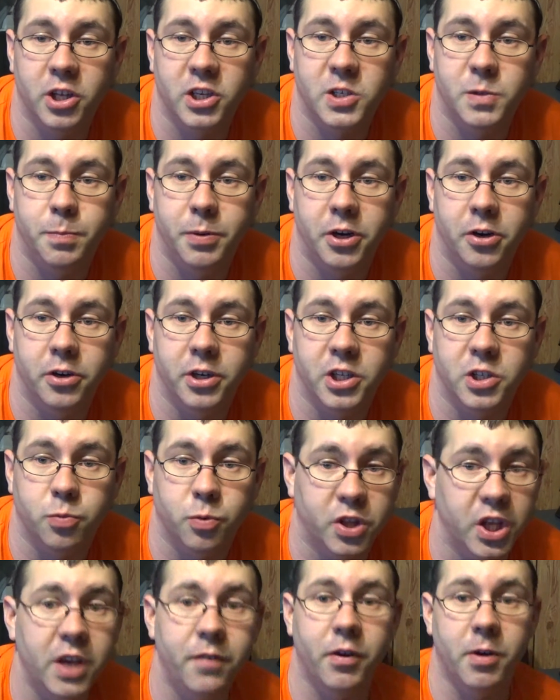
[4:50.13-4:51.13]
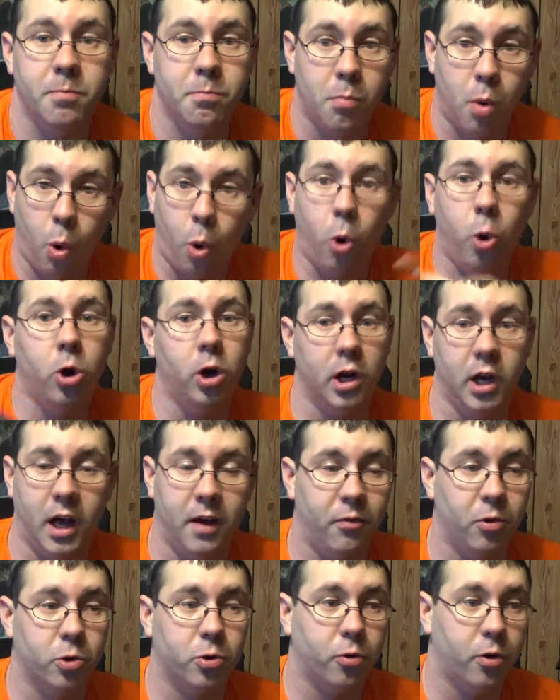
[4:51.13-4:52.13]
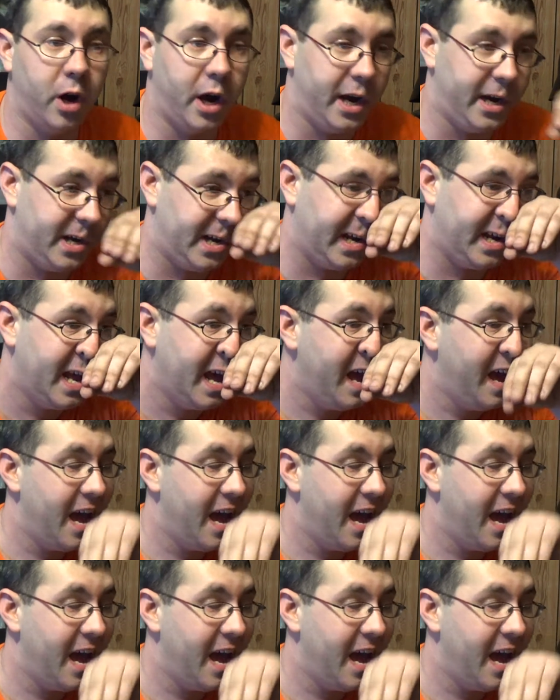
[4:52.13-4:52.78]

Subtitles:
experience with even more level grinding,